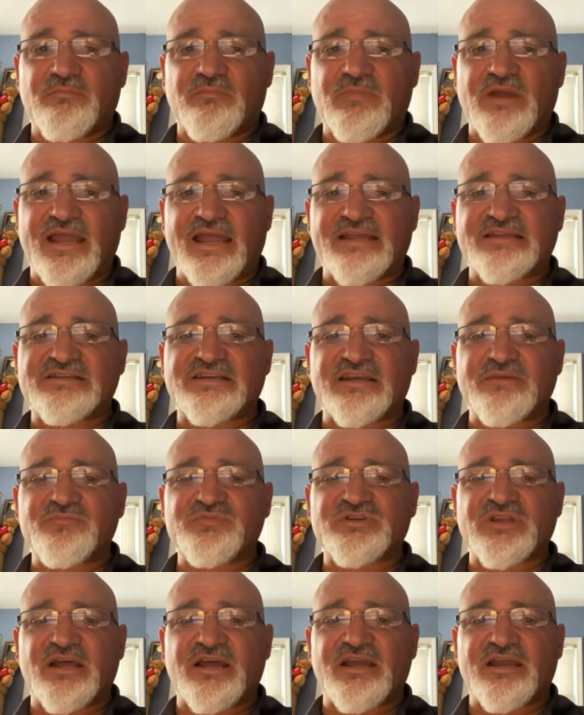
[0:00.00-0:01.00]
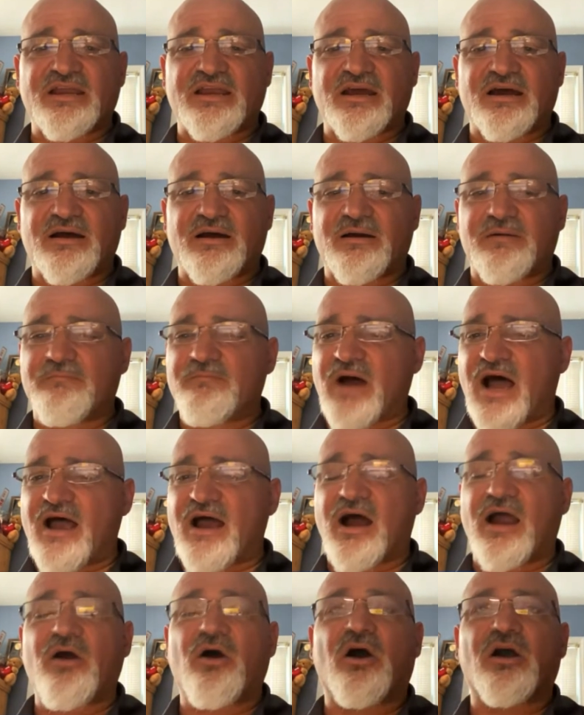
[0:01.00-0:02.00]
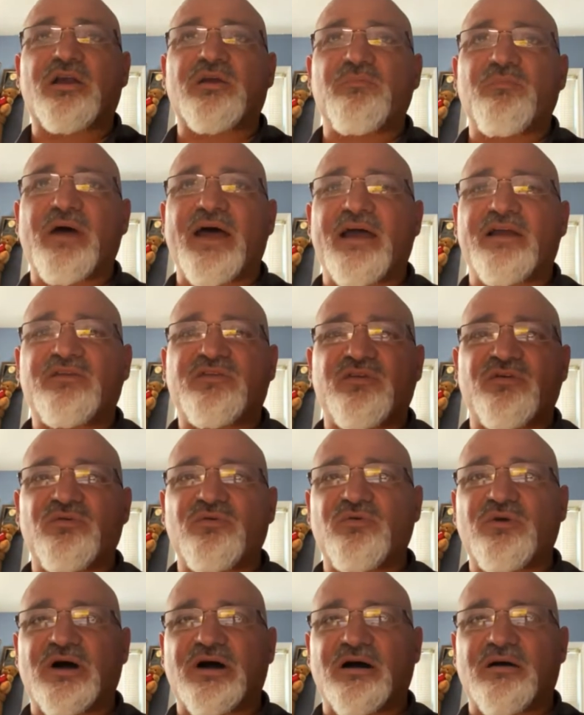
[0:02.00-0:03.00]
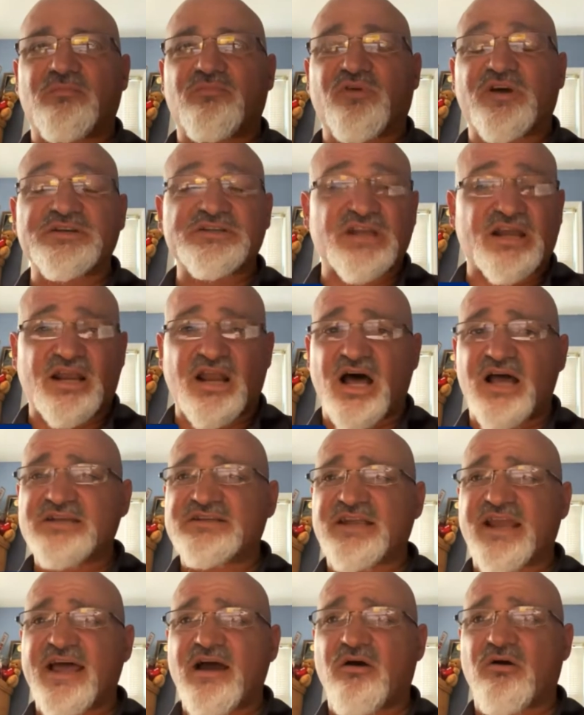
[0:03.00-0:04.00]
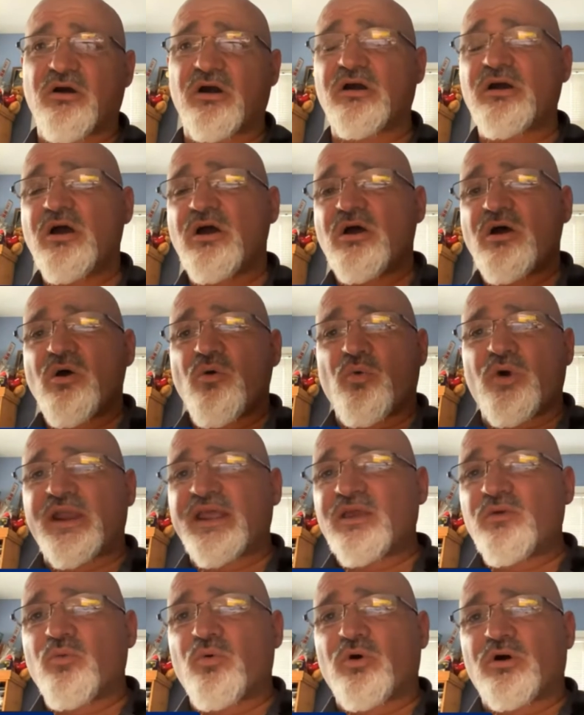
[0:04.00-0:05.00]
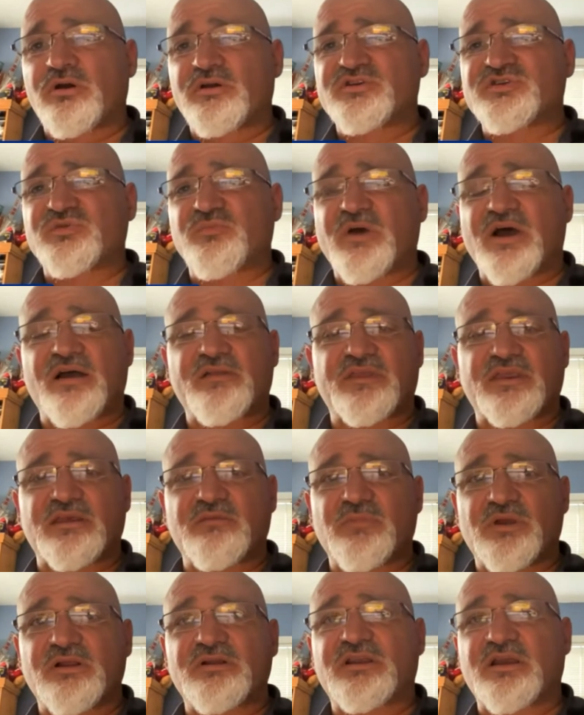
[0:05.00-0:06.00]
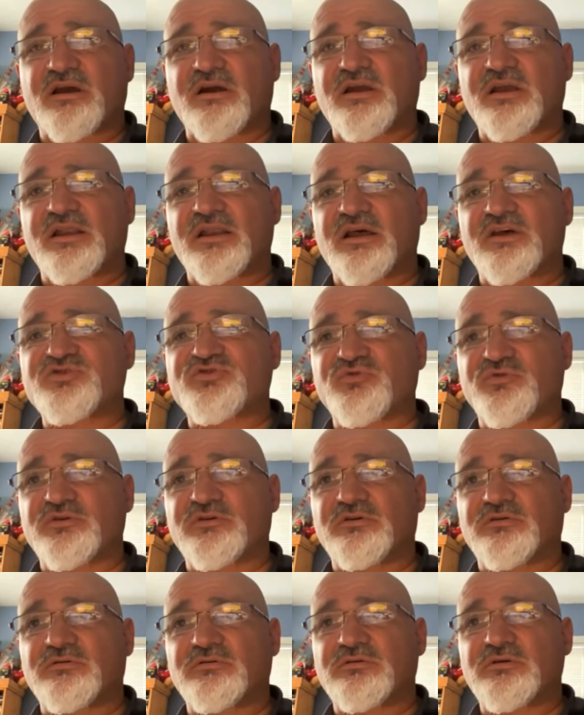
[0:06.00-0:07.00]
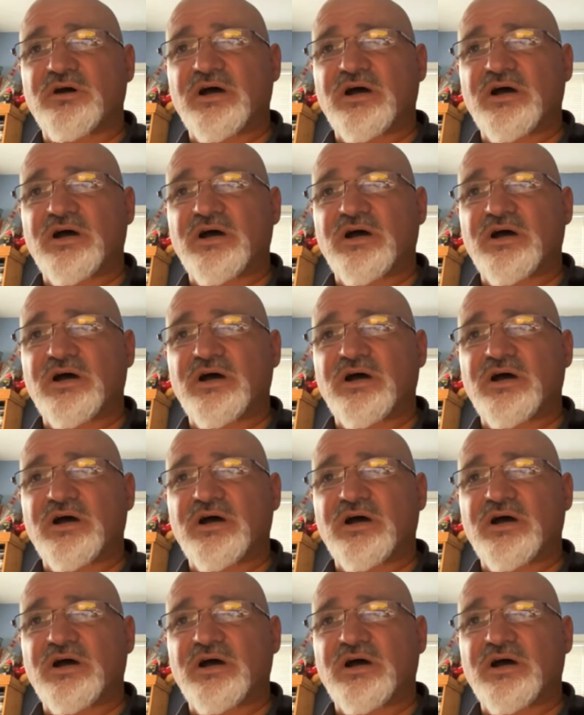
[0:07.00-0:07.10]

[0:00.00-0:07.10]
It seems like I hearken back to President Eisenhower when he warned us about the military-industrial